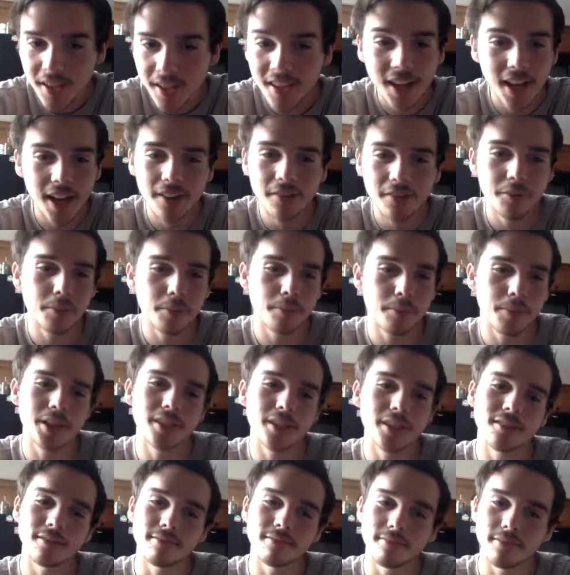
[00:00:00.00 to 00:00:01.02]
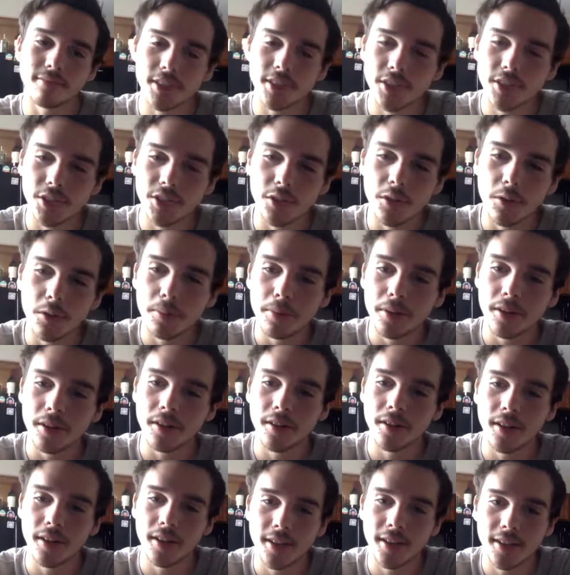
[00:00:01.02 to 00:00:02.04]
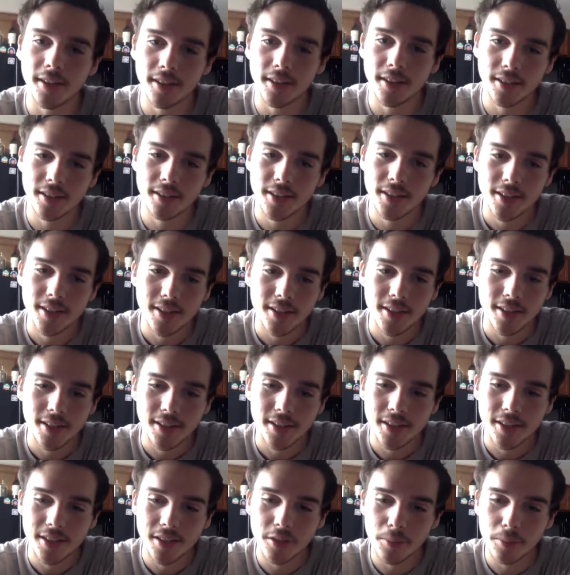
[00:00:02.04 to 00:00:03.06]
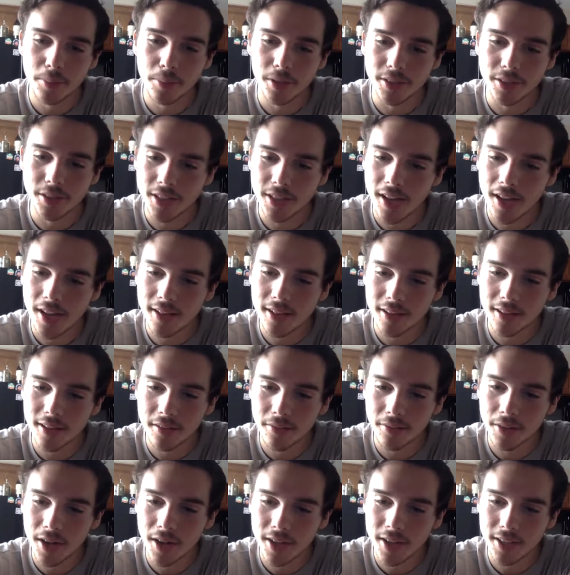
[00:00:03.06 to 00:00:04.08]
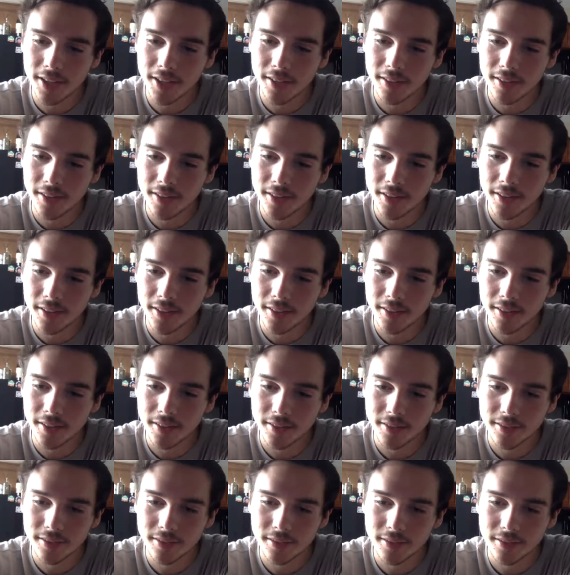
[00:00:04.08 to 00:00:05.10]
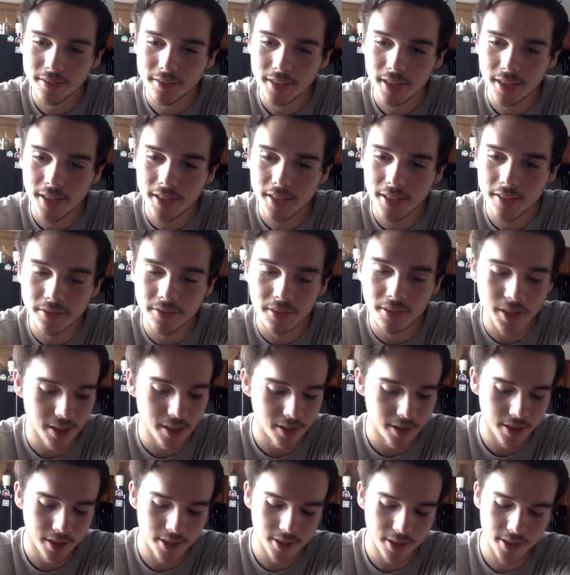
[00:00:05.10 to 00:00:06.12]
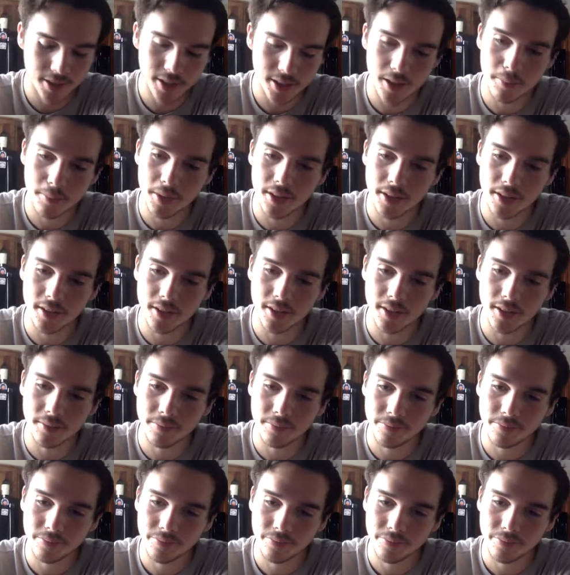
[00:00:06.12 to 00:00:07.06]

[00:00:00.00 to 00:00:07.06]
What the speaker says: I haven't been super solid in Rocket League as of lately because I've been